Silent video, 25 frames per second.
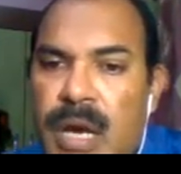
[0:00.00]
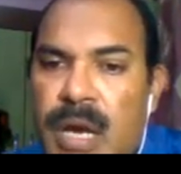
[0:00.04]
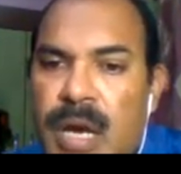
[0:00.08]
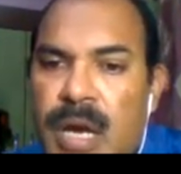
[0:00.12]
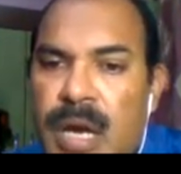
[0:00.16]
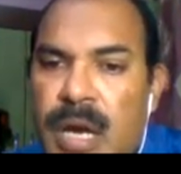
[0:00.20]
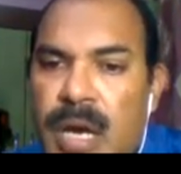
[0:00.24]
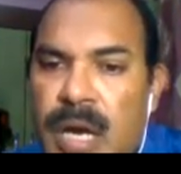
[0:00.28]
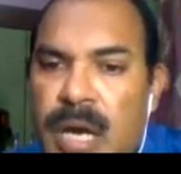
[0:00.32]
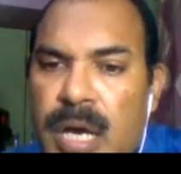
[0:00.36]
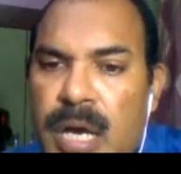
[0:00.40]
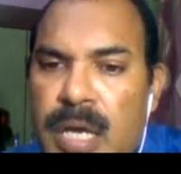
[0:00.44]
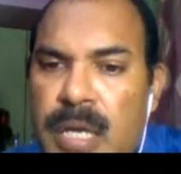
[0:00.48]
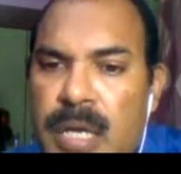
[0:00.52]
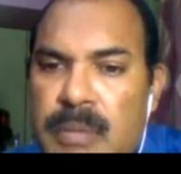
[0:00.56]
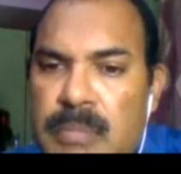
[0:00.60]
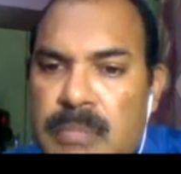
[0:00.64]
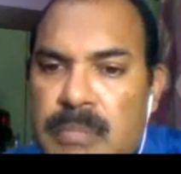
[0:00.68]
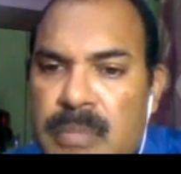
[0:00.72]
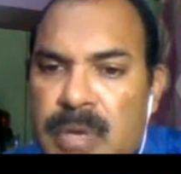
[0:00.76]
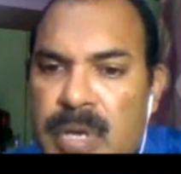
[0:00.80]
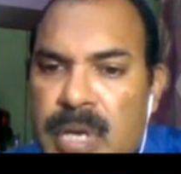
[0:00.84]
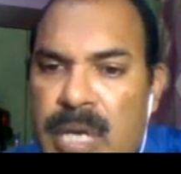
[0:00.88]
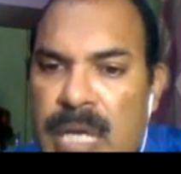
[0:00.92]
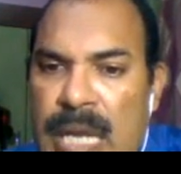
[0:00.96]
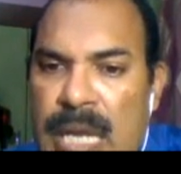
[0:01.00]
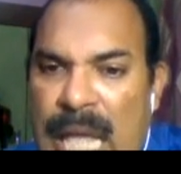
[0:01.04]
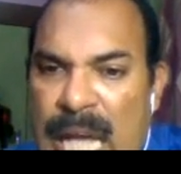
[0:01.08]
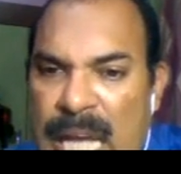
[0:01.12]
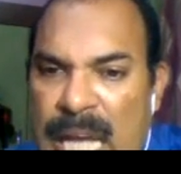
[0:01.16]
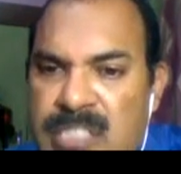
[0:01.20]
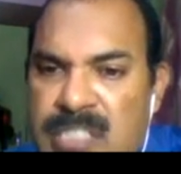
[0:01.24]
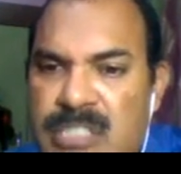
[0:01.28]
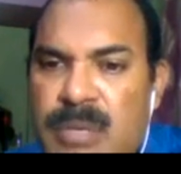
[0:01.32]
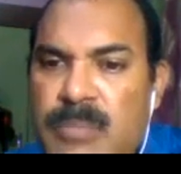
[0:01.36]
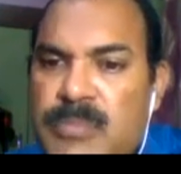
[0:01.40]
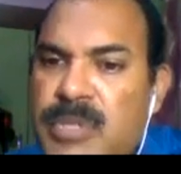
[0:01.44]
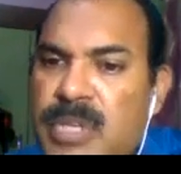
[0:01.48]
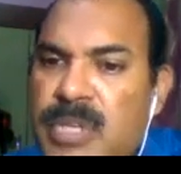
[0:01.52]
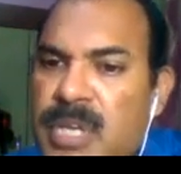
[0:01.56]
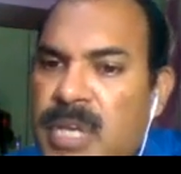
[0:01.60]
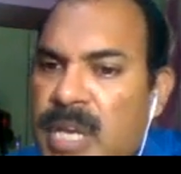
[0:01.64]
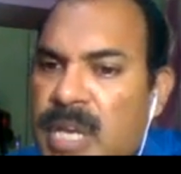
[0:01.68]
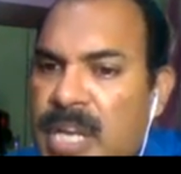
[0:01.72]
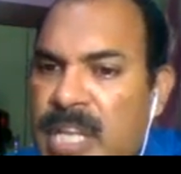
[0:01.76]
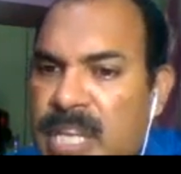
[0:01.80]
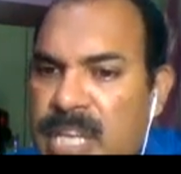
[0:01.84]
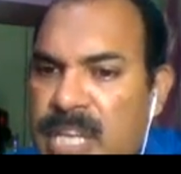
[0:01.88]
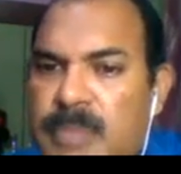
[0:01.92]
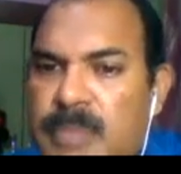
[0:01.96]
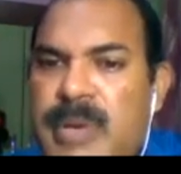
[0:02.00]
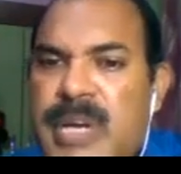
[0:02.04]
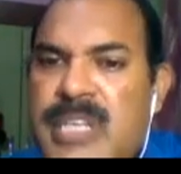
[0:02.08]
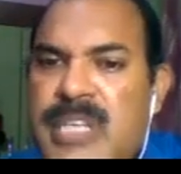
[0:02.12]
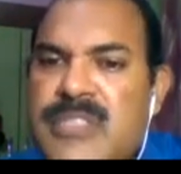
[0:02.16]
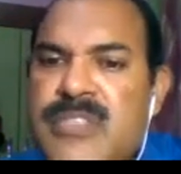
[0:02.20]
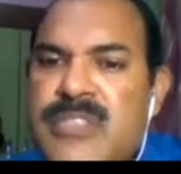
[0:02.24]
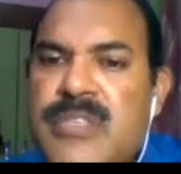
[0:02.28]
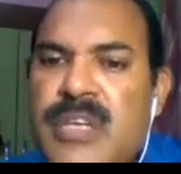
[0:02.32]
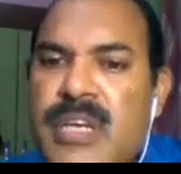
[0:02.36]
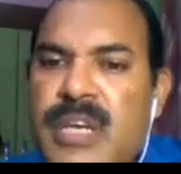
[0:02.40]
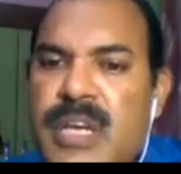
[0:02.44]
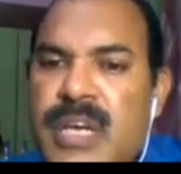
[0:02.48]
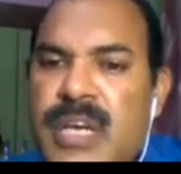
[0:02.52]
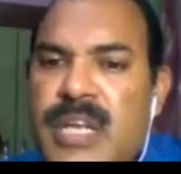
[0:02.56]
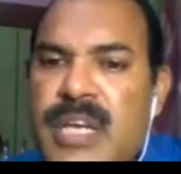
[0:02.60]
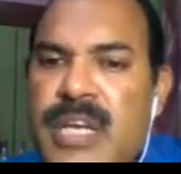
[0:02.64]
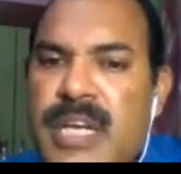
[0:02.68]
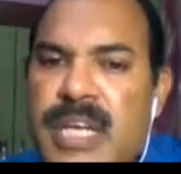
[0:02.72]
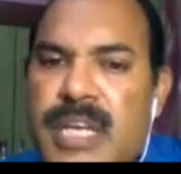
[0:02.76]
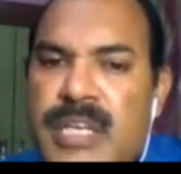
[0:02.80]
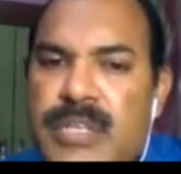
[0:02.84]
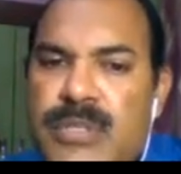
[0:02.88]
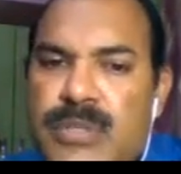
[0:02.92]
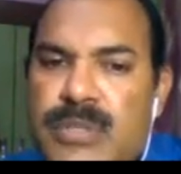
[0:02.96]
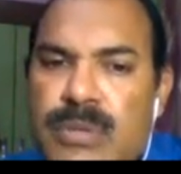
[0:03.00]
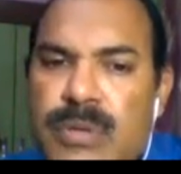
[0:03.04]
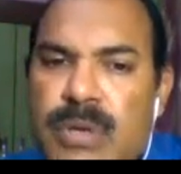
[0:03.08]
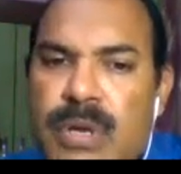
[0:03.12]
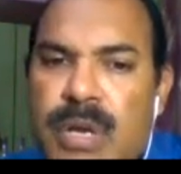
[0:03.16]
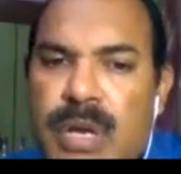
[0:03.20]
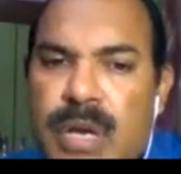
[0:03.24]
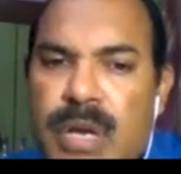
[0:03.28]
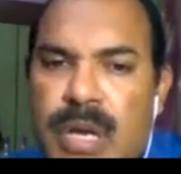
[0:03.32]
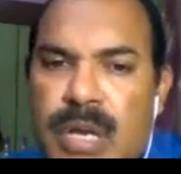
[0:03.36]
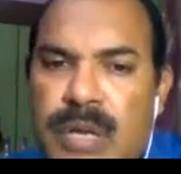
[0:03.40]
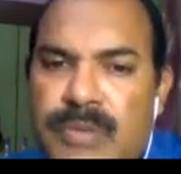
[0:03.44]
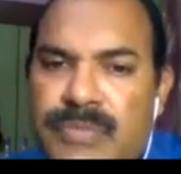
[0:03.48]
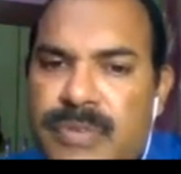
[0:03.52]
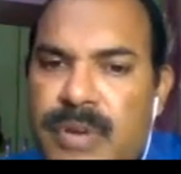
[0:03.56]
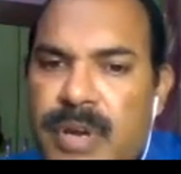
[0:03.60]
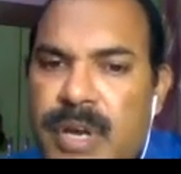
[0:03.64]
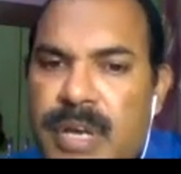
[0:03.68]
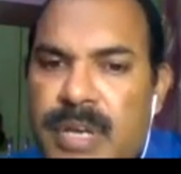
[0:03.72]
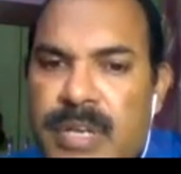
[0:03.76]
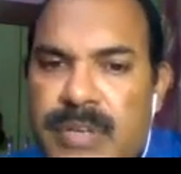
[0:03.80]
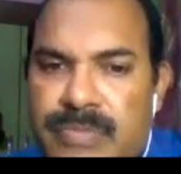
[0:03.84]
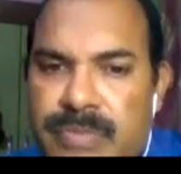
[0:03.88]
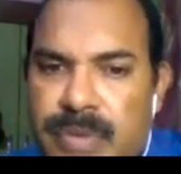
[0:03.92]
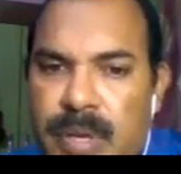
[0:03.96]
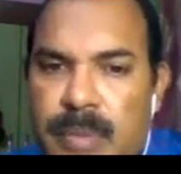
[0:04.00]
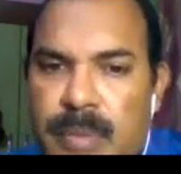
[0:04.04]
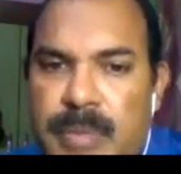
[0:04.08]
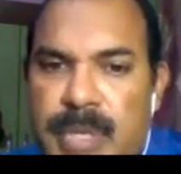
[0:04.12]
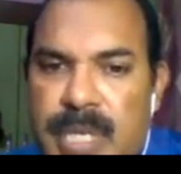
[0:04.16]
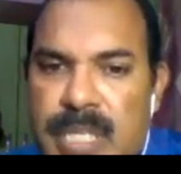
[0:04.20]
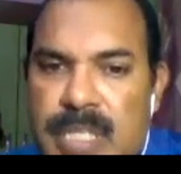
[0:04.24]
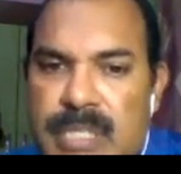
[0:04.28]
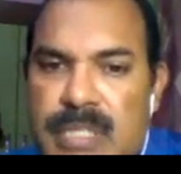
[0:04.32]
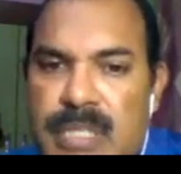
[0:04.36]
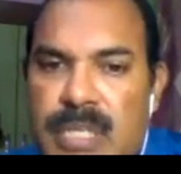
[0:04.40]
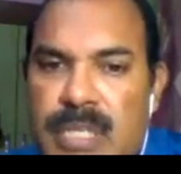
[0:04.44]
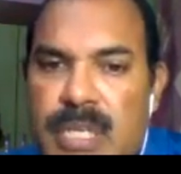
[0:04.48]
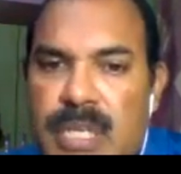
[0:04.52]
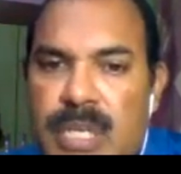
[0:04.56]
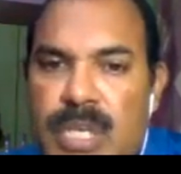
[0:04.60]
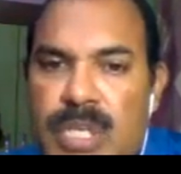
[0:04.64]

uh, lacks of the ligaments leading to different deformities.